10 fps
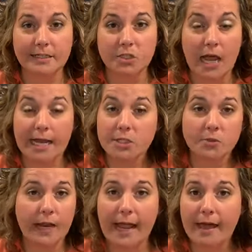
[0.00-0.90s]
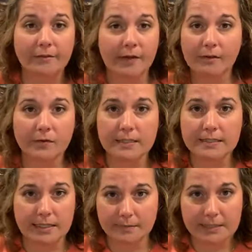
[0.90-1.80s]
I, I don't have every
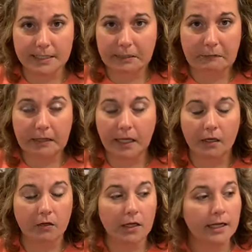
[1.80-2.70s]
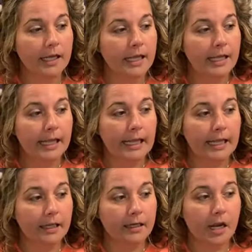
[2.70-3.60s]
stamp set in the catalog.
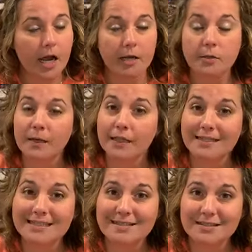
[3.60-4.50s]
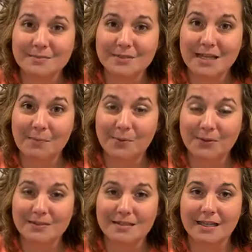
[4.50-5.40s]
And uh, you might like to see some
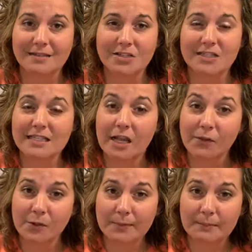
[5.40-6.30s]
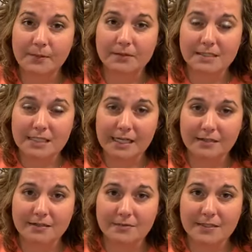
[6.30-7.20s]
samples and just see other people's
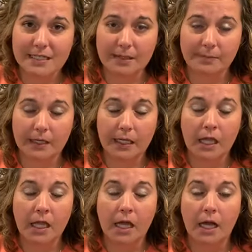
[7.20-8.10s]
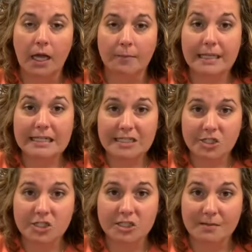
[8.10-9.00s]
styles of stamping um, in
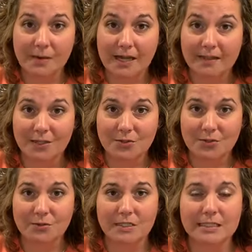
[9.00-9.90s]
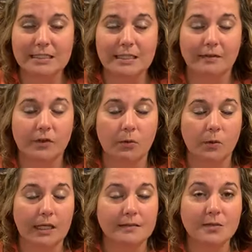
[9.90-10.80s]
addition to mine that you tune in to see
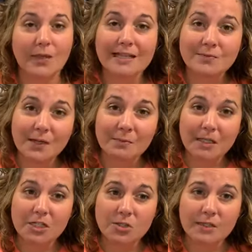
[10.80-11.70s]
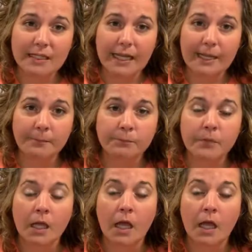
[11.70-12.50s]
every week. So that's what I'm going to do today.